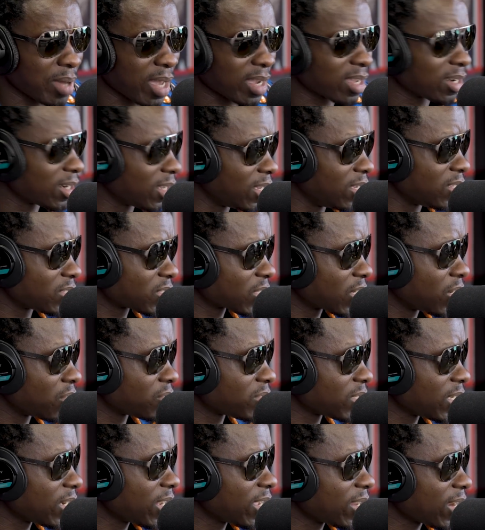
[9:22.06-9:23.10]
back in the East
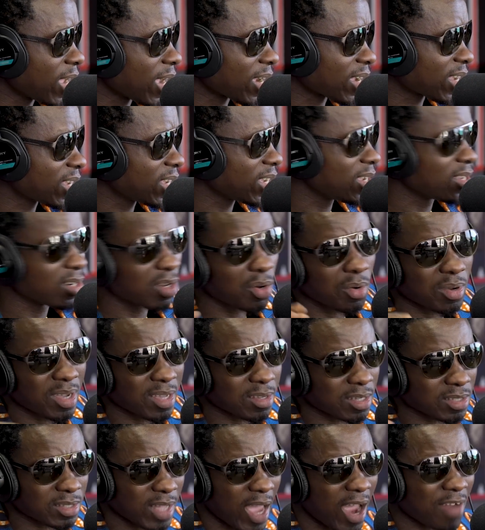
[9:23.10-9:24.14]
Coast, they did not, you know,
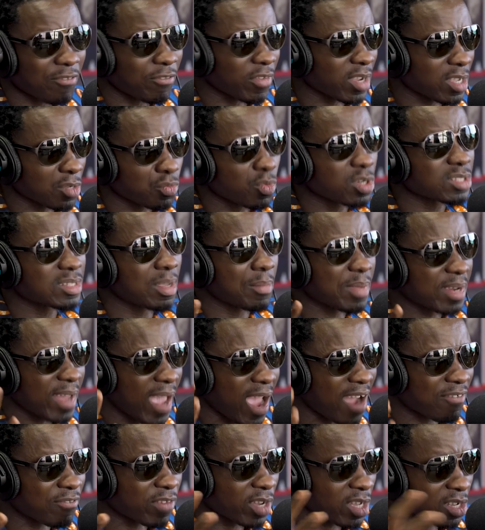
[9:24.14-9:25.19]
because African. What I mean,
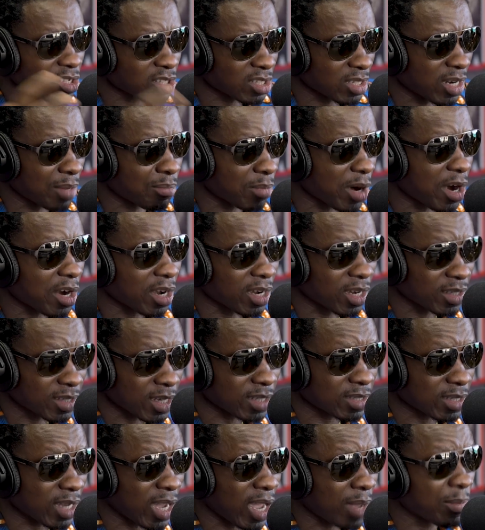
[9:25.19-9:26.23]
Africans in America at
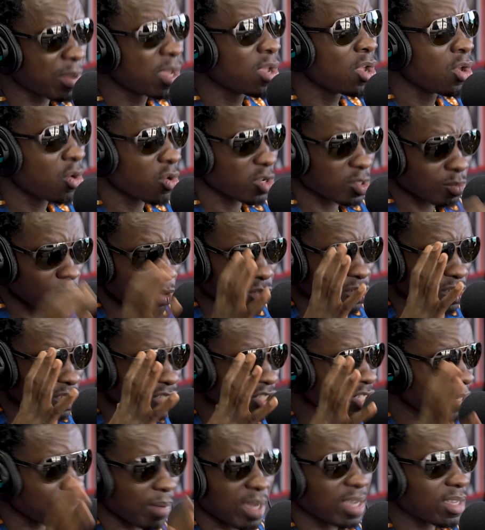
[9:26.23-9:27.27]
that time was mostly
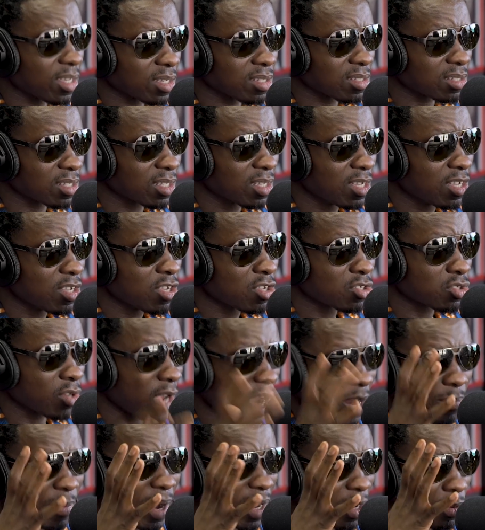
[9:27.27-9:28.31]
Jamaicans. So
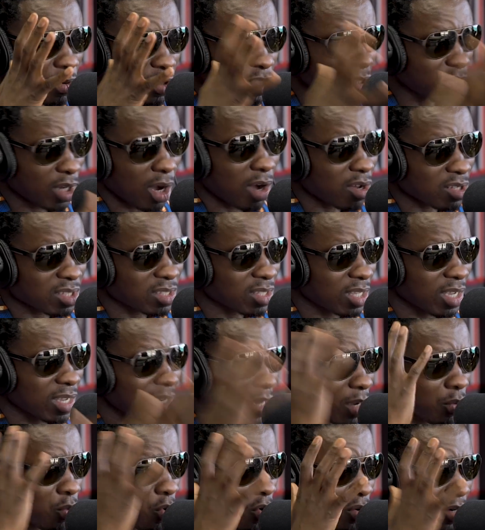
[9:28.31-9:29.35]
everybody that was dark skinned
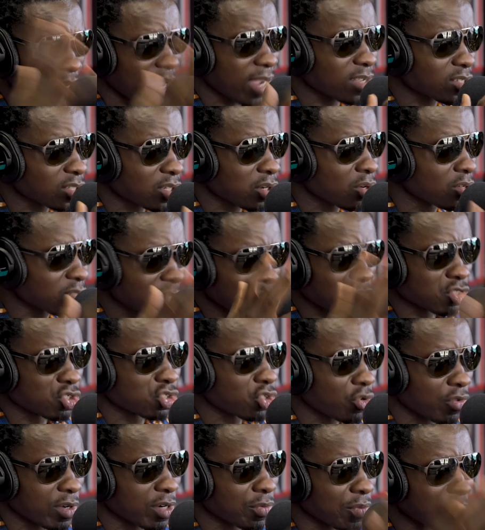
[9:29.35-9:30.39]
that wore nice clothes and
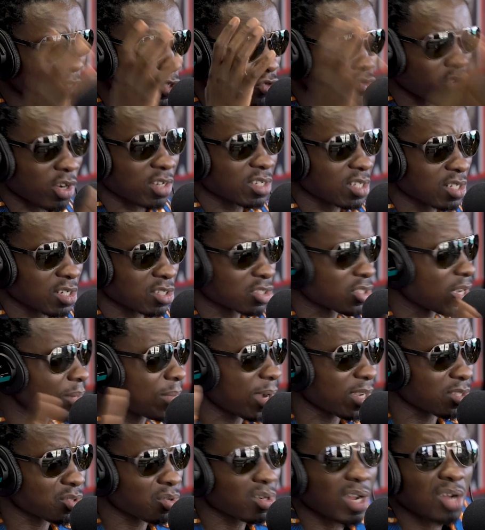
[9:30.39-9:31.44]
jewelry. They were drug dealers. So
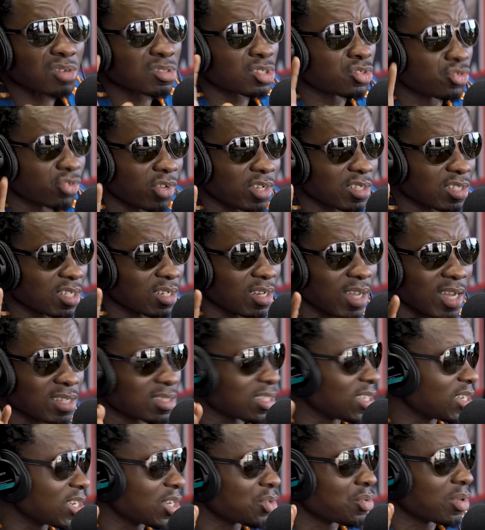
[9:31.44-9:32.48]
everybody thought I was a drug dealer. I
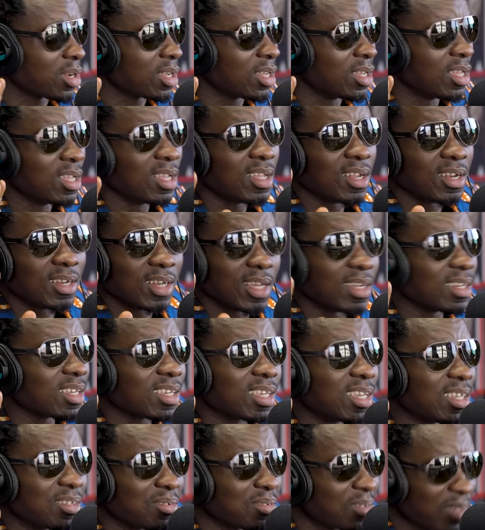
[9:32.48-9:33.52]
said, you know what? Let it
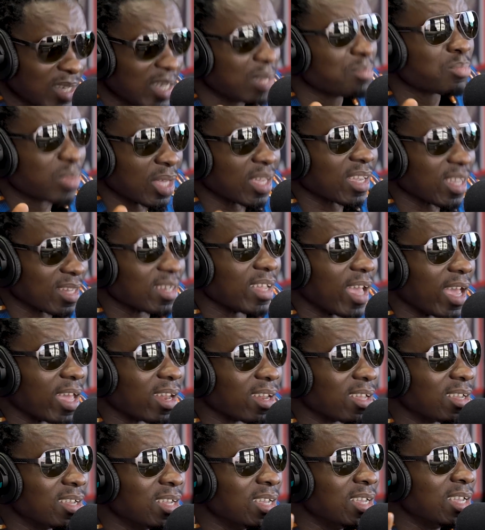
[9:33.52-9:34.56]
keep, yeah, keep yeah. thinking that.
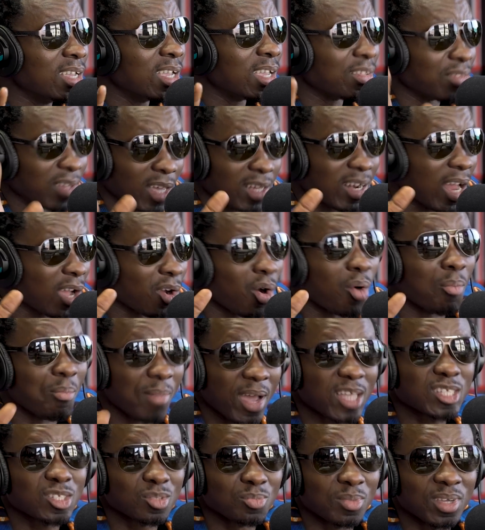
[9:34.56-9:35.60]
Right, yeah. They're not gonna
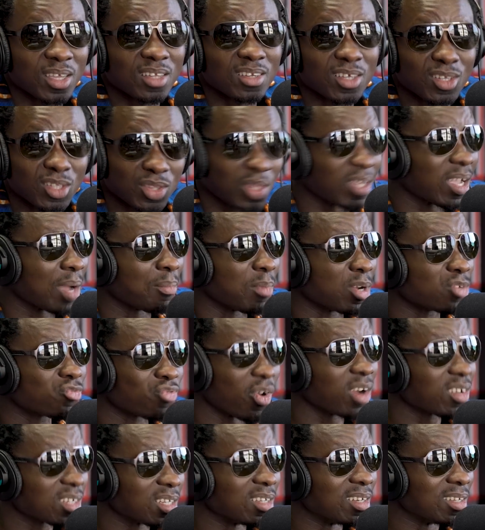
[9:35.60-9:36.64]
mess with me. They think I'm a
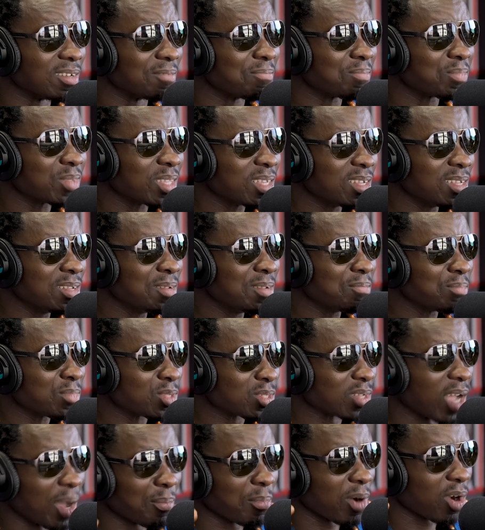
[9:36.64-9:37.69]
drug dealer. Yeah.
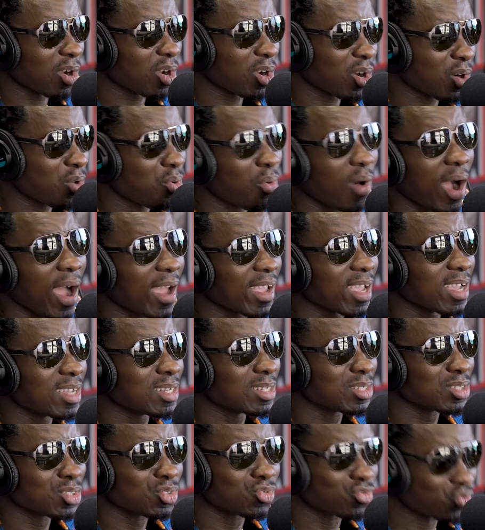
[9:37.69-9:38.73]
So I'm a
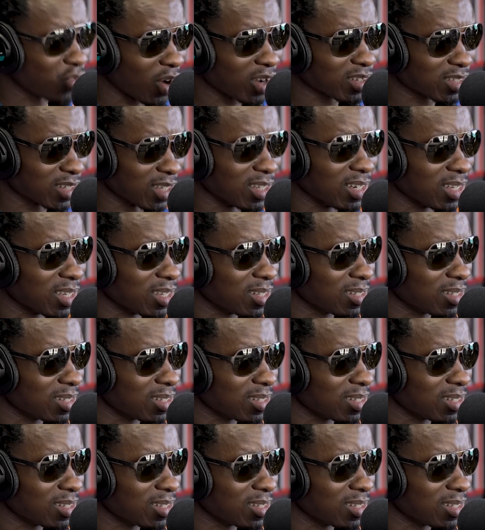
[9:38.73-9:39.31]
quiet drug dealer.